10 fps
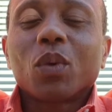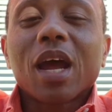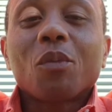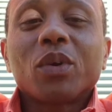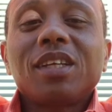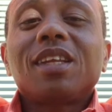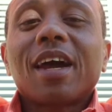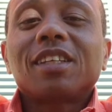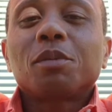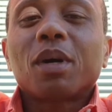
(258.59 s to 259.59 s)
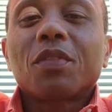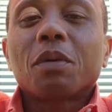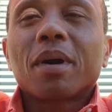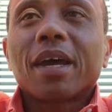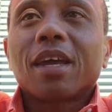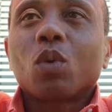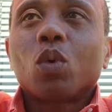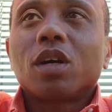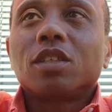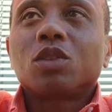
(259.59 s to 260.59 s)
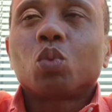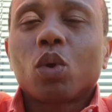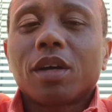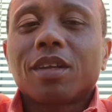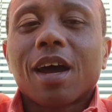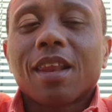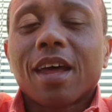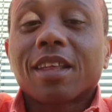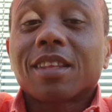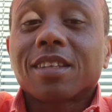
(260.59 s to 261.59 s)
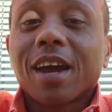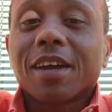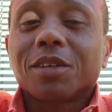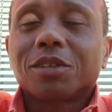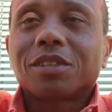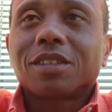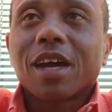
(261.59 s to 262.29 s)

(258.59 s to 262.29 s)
What I really liked about the bike was, one, I liked the tires.